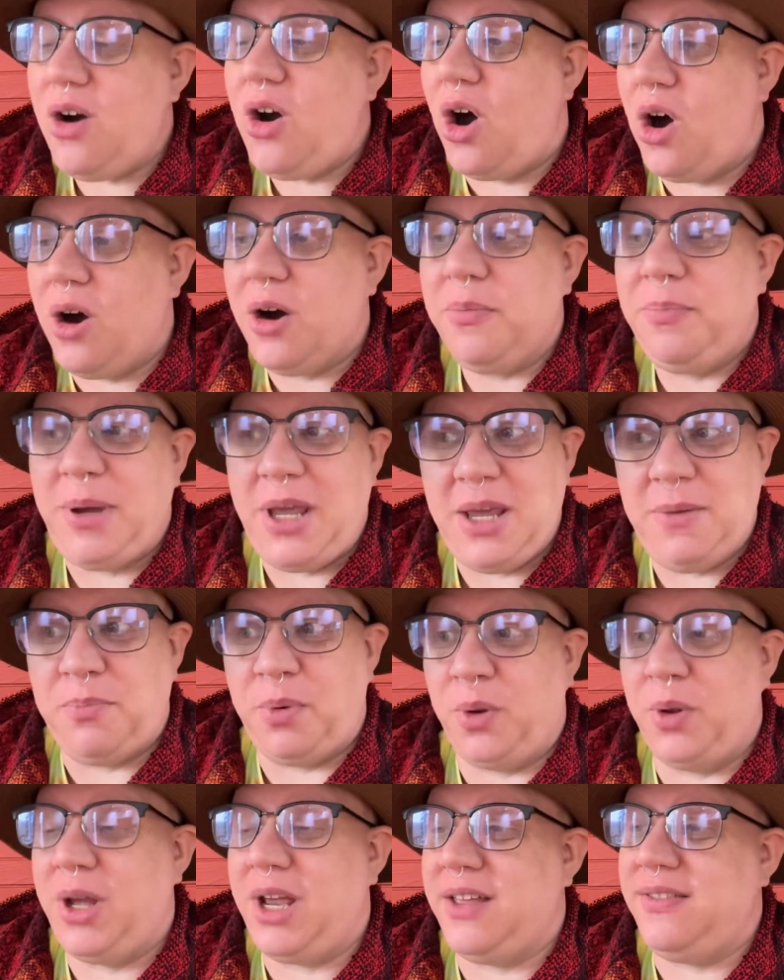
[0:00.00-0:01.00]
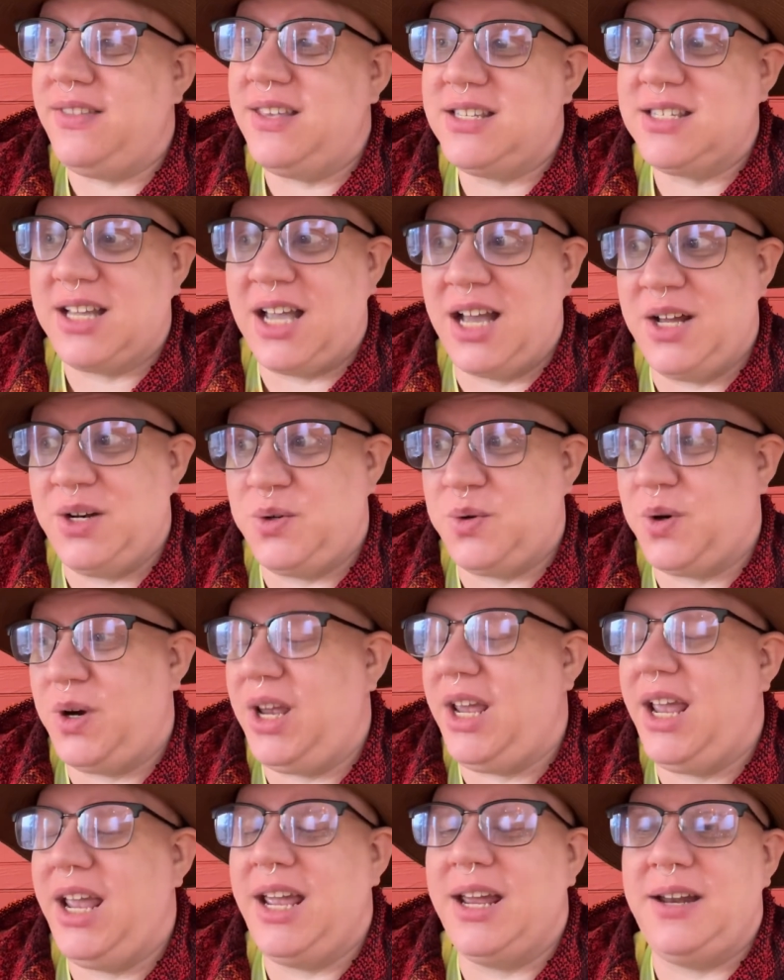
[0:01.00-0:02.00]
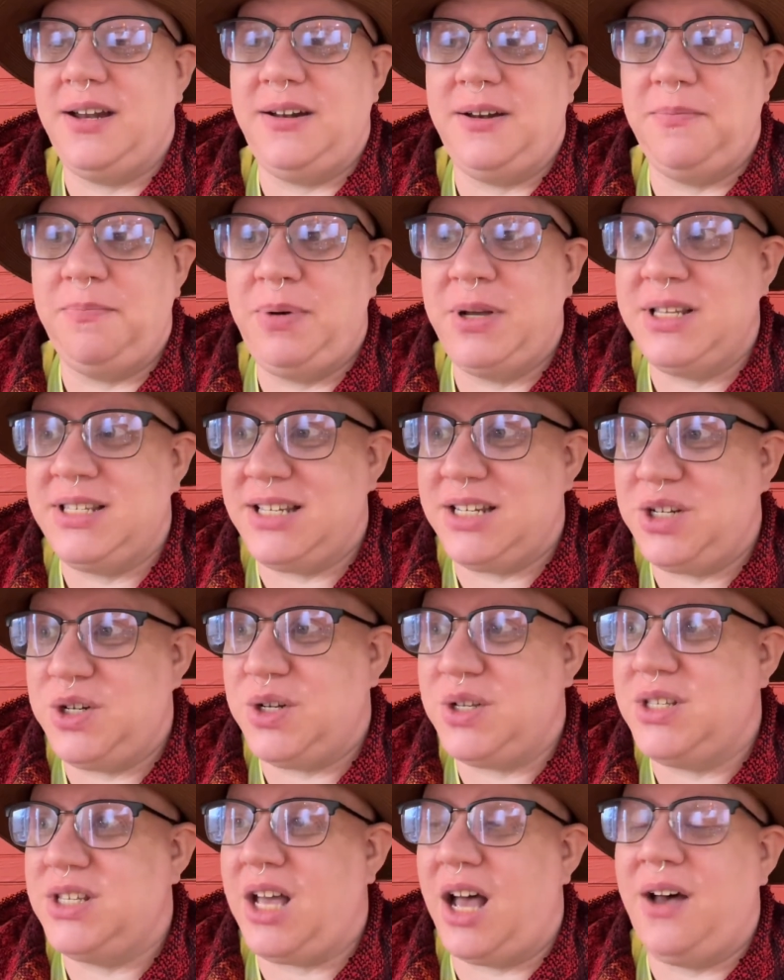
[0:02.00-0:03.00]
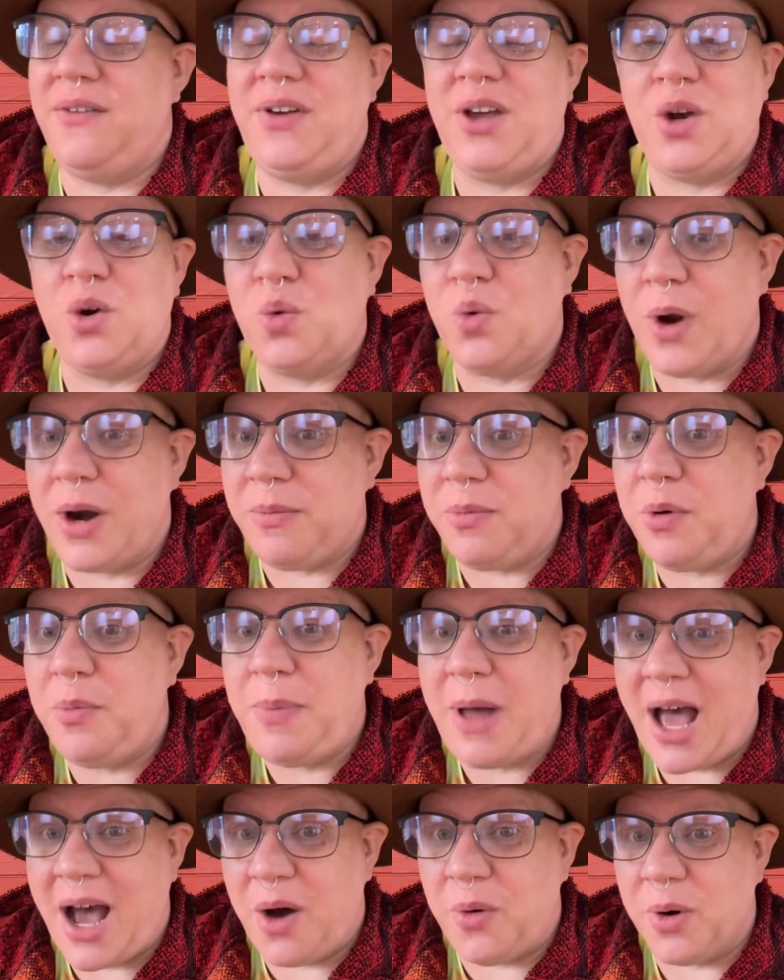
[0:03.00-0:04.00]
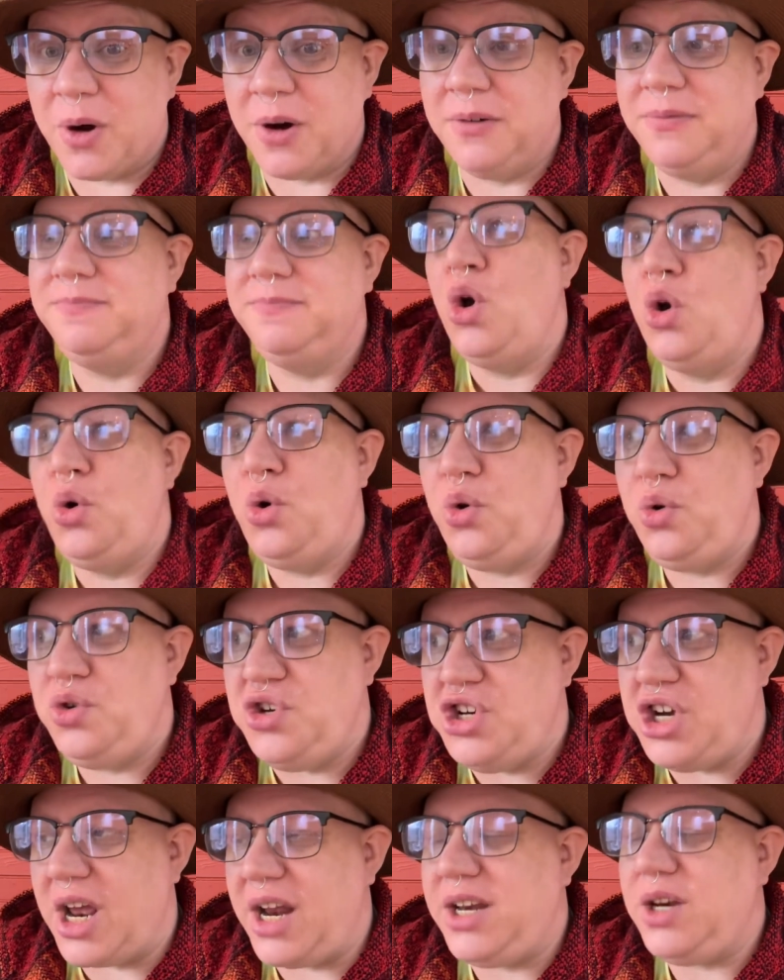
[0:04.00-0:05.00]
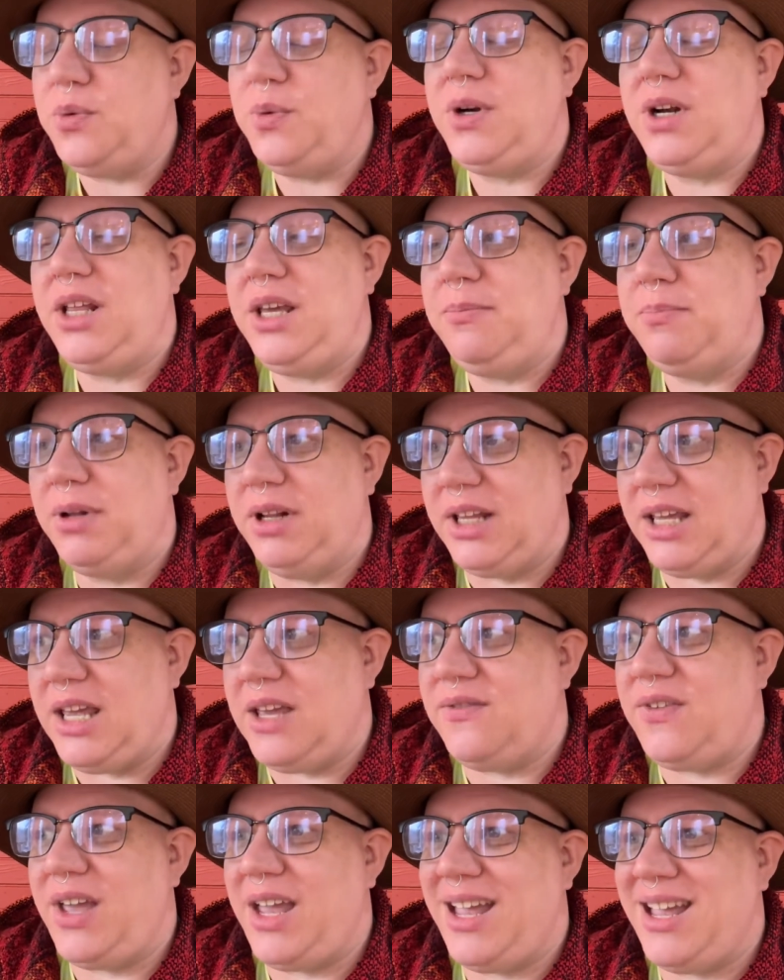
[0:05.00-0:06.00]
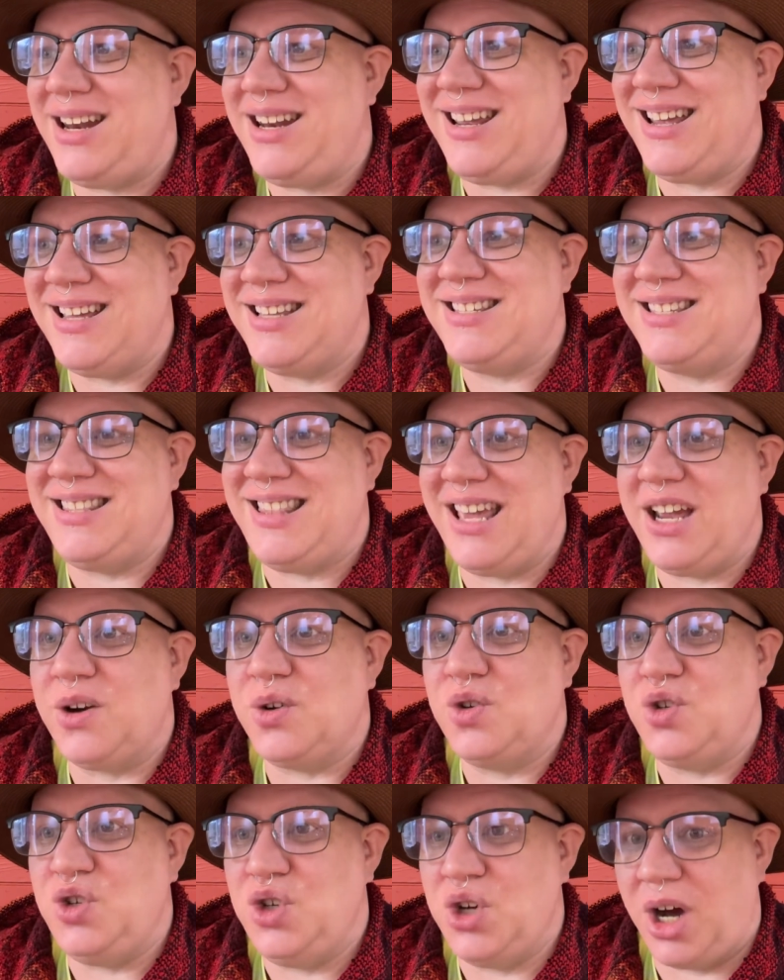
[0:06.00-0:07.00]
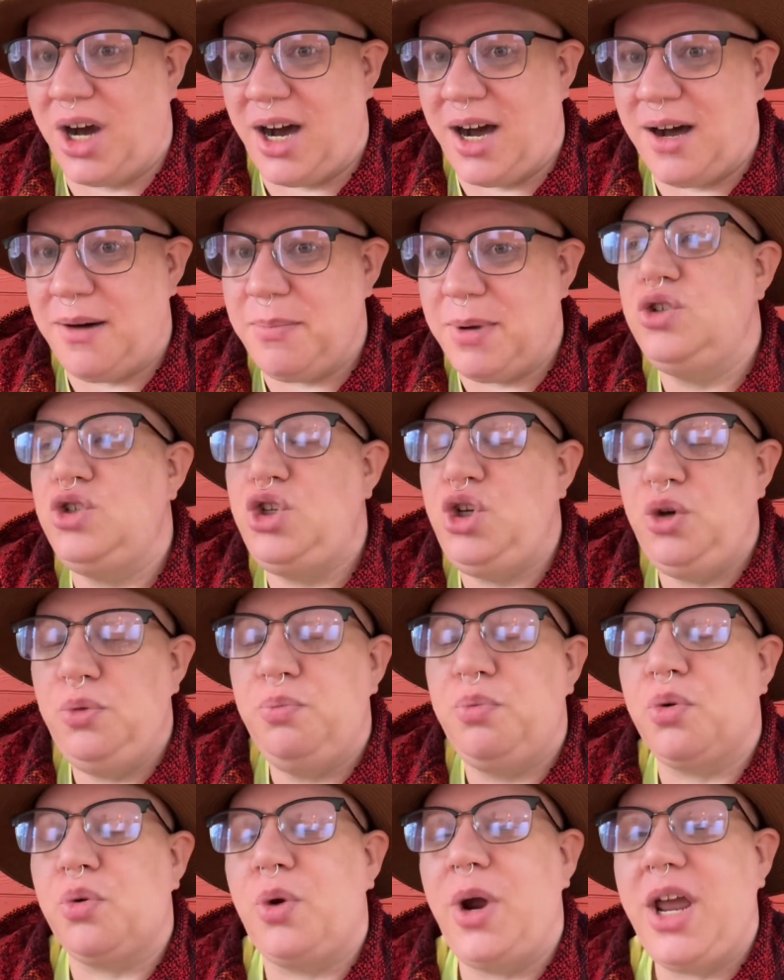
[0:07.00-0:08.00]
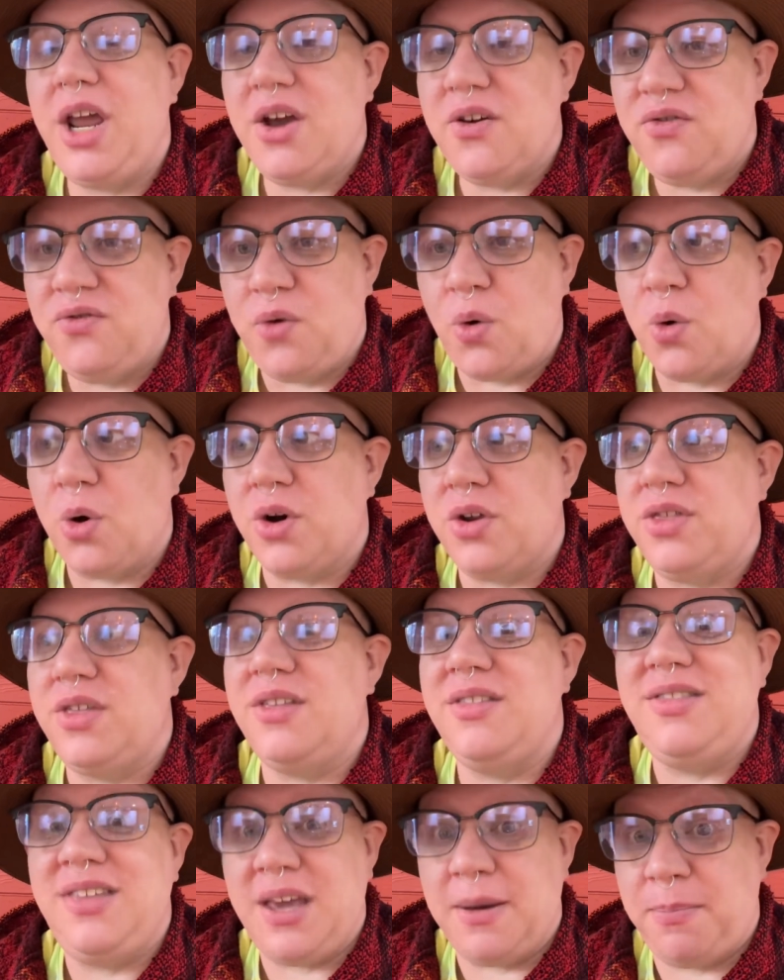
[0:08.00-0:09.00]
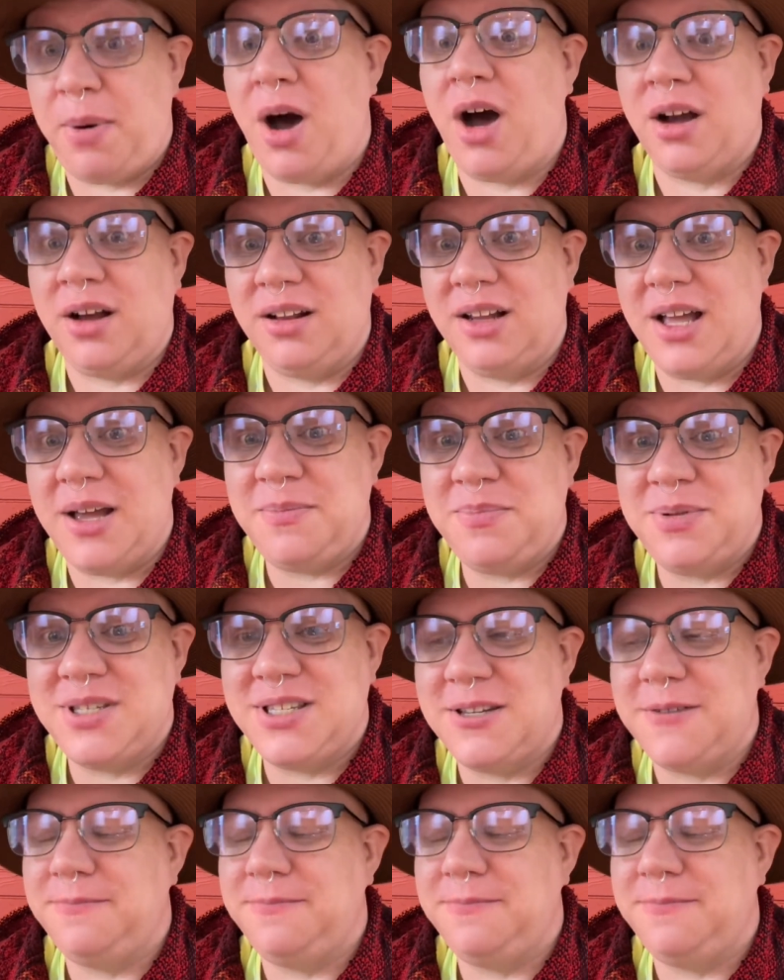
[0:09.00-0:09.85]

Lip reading: are people in this country in positions of incredible power who genuinely believe it is their job to bring forth the apocalypse.